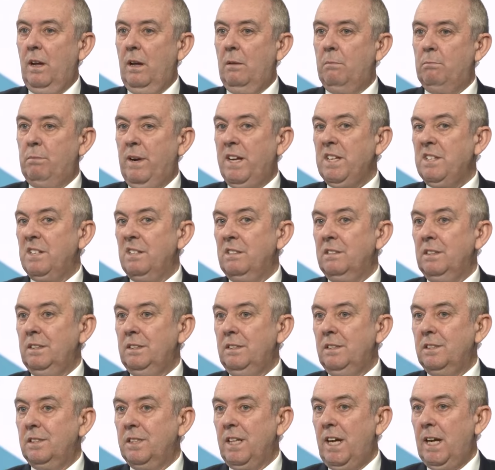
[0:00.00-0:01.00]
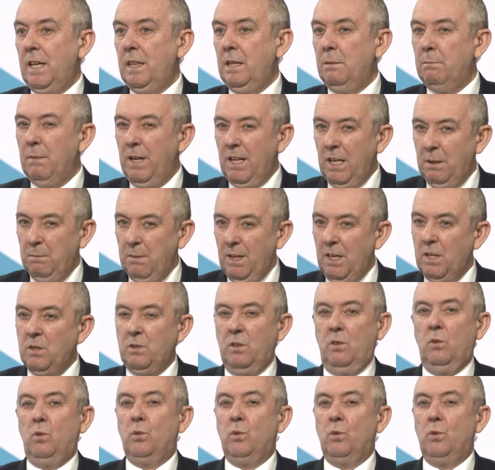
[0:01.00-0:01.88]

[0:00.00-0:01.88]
basically the same, the money management,